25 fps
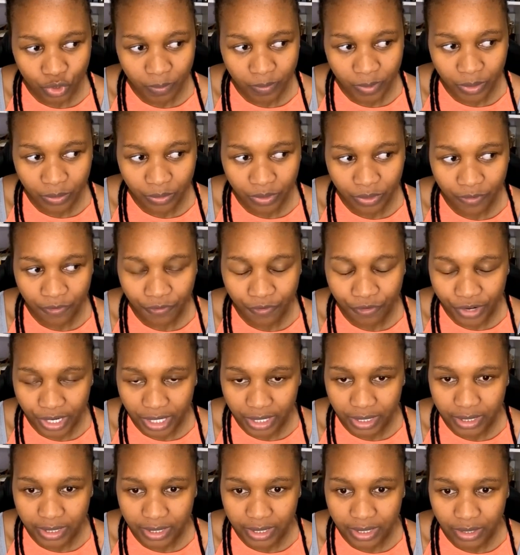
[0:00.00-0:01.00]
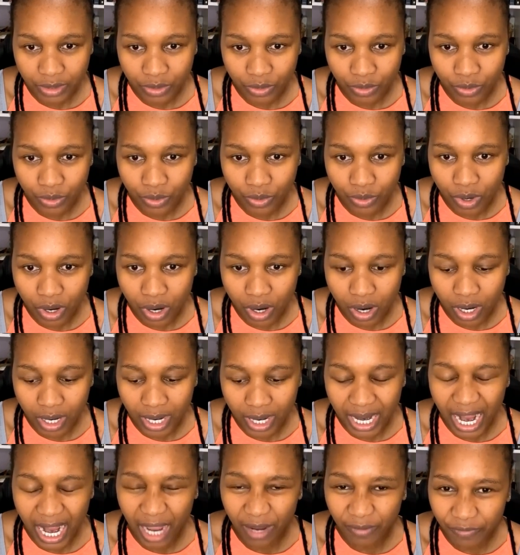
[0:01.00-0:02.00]
friends who are
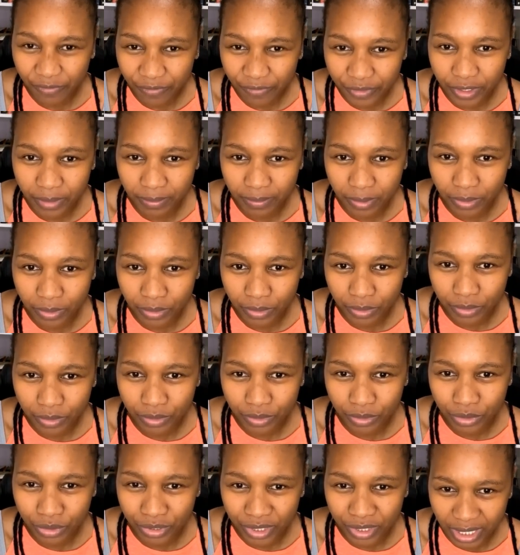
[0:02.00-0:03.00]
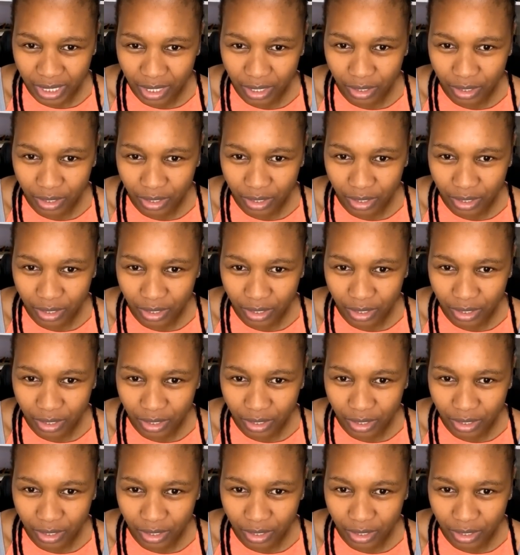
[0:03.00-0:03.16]
comfortable to sell you.